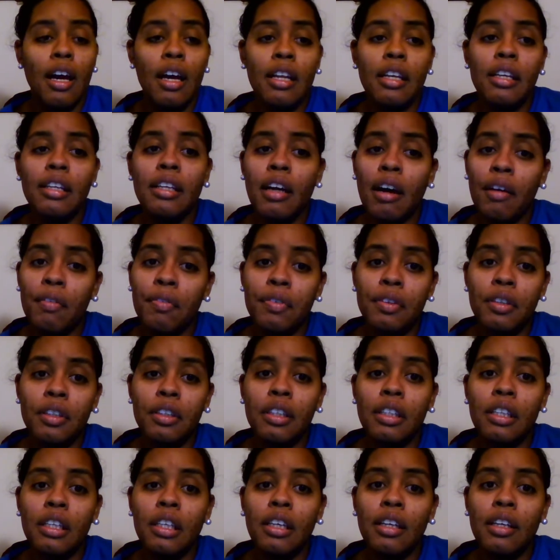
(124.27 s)
And
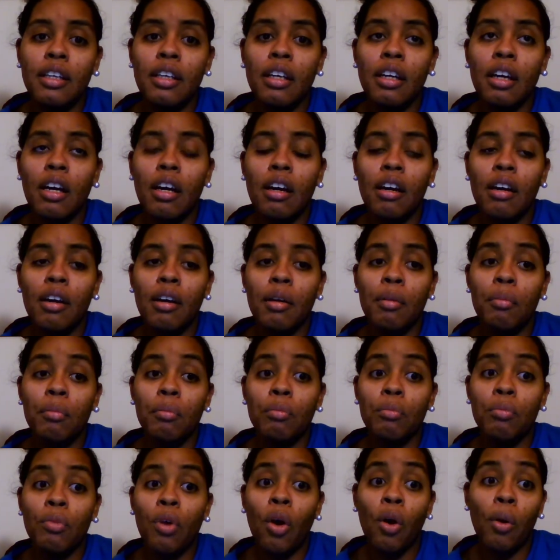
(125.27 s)
definitely
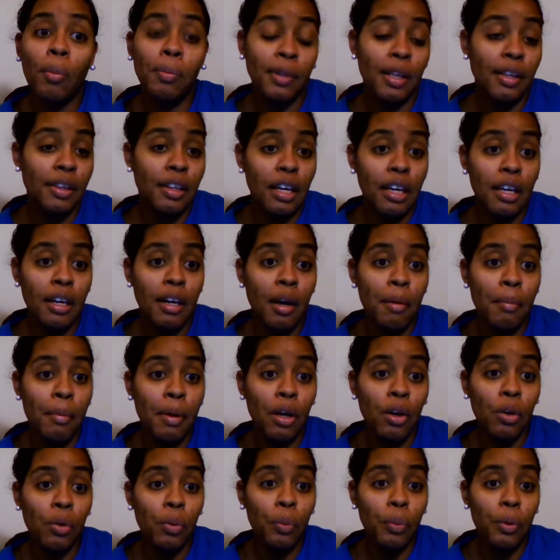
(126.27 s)
um, hope that they
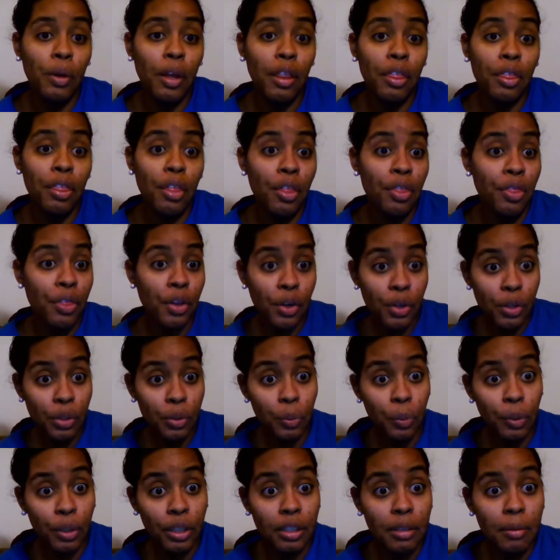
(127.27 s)
come out with the
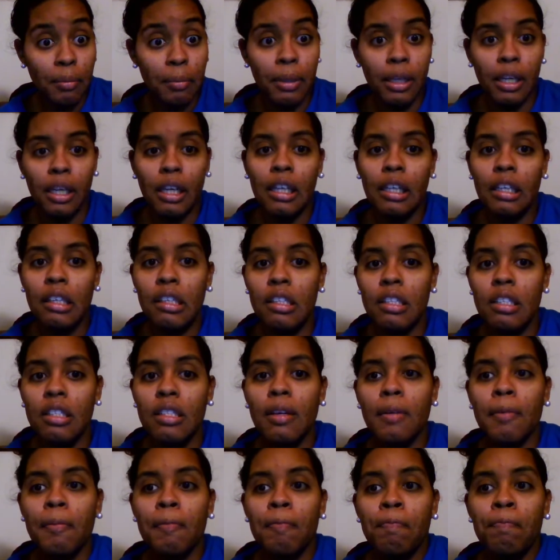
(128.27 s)
third one because
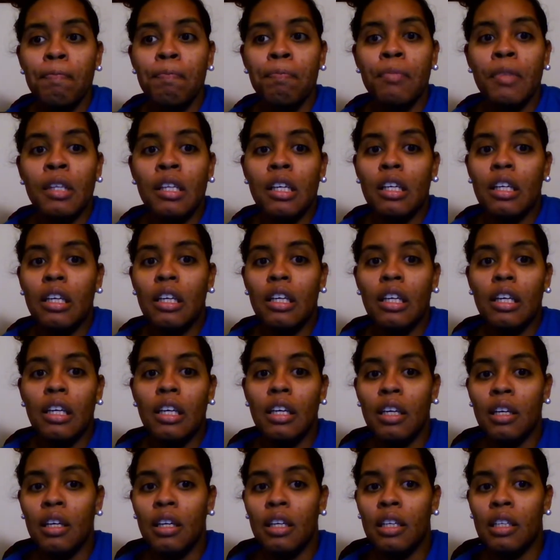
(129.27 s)

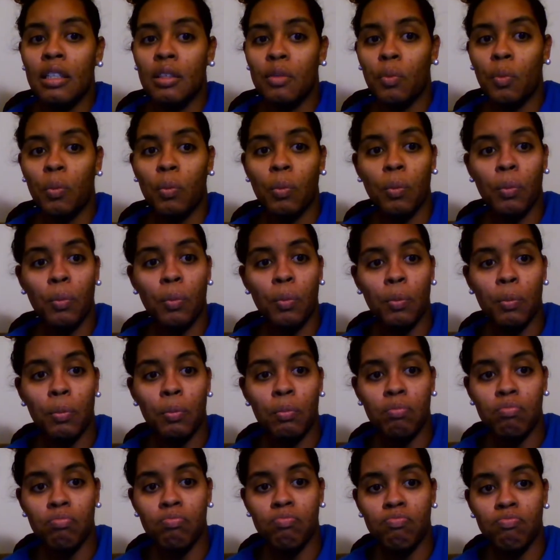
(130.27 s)
it
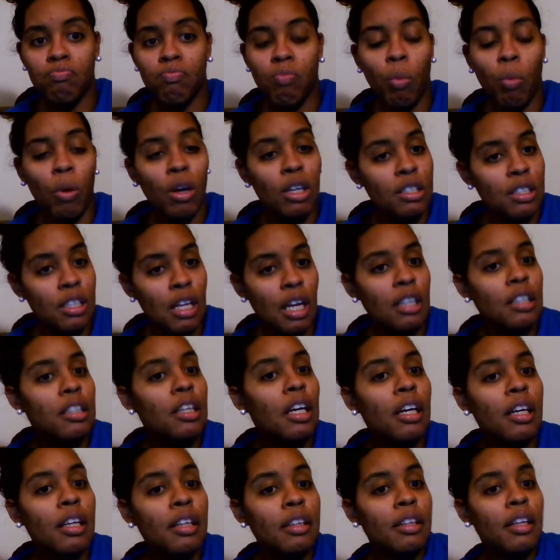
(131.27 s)
was not
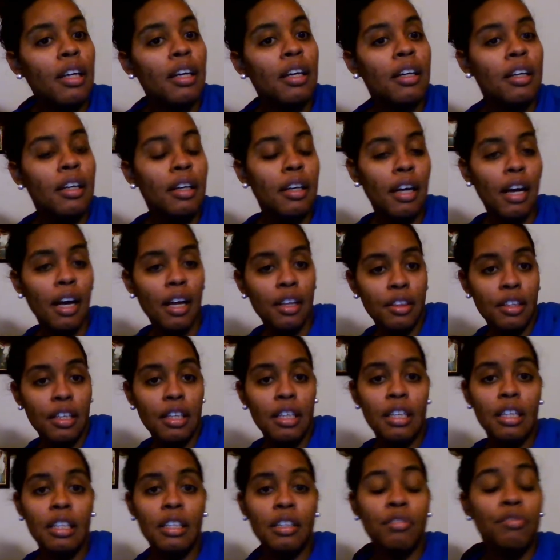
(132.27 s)
done at
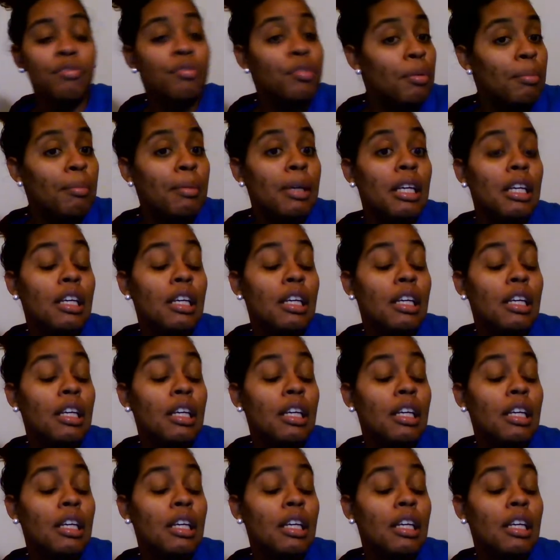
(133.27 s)
the end for